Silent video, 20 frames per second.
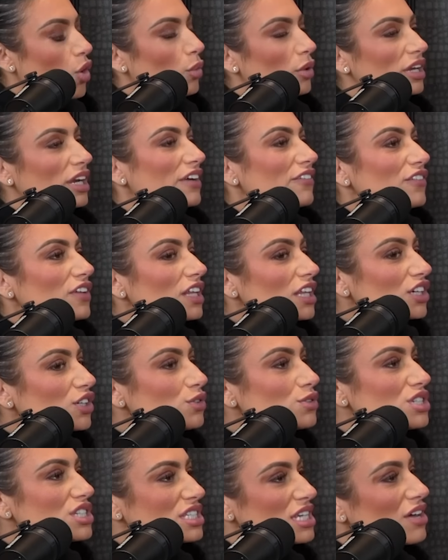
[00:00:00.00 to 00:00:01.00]
Well, and I feel like
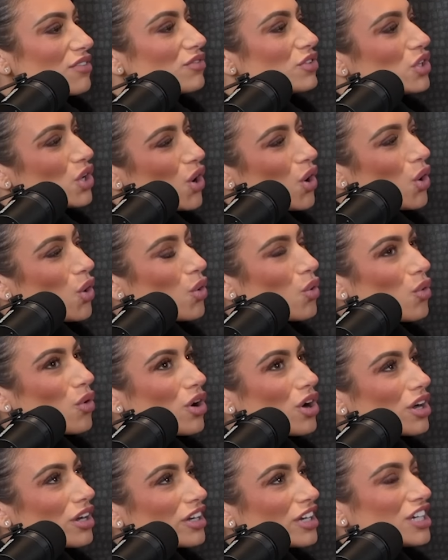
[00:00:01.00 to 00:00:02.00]
you just have
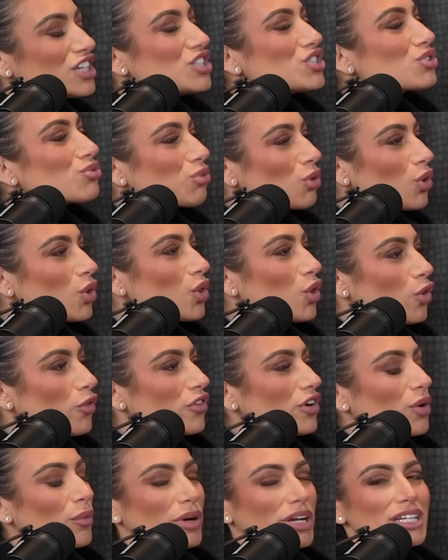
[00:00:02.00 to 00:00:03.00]
no control
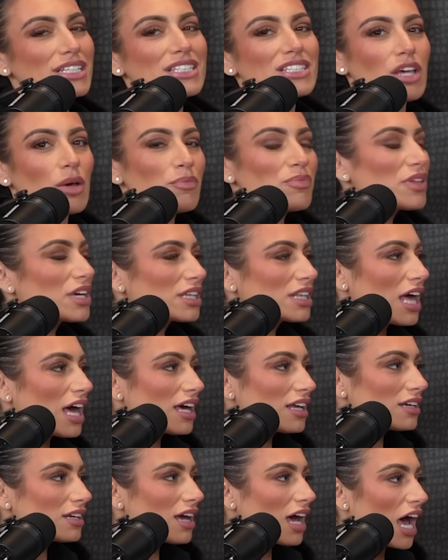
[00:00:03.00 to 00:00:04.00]
over it when it's something
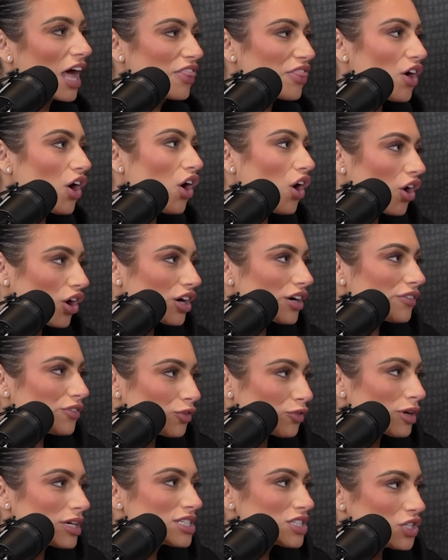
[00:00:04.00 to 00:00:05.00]
that at the heart of
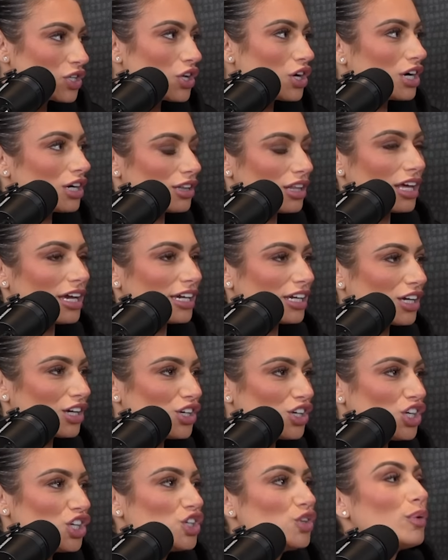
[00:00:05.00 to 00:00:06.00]
a wrestler, like,
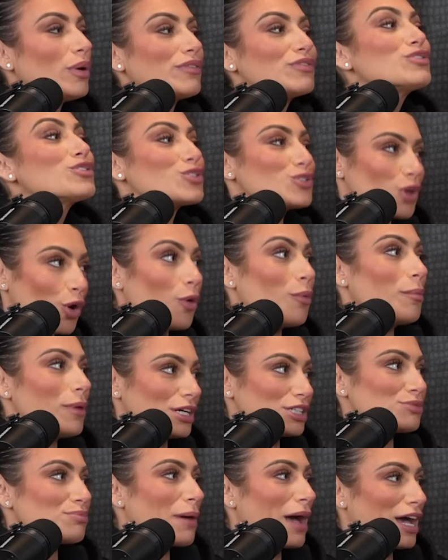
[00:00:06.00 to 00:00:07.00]
you have so
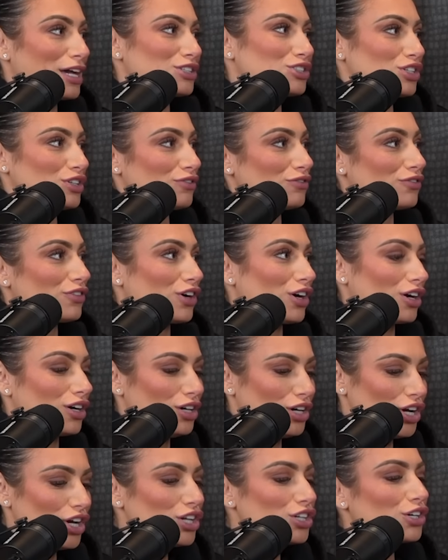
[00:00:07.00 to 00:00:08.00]
much passion for
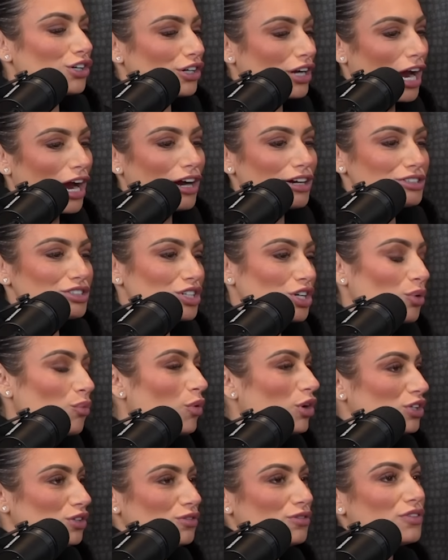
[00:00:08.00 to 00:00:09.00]
your character,
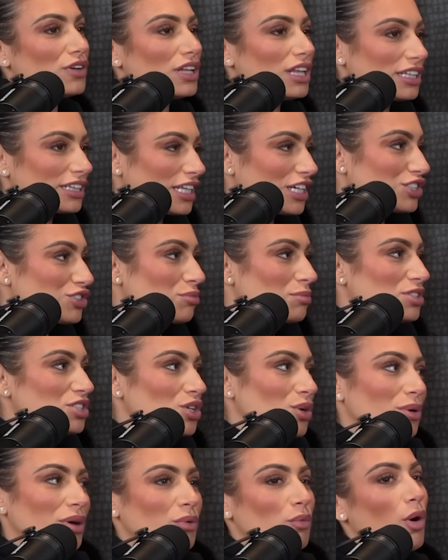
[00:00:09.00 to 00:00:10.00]
what you feel like they should be
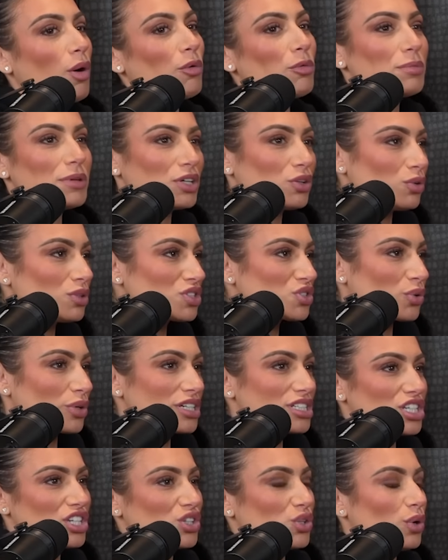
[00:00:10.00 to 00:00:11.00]
doing, what would be cool
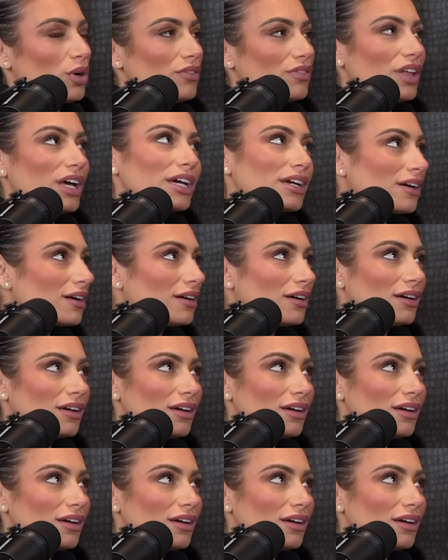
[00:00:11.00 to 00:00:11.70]
stories. And you have, like,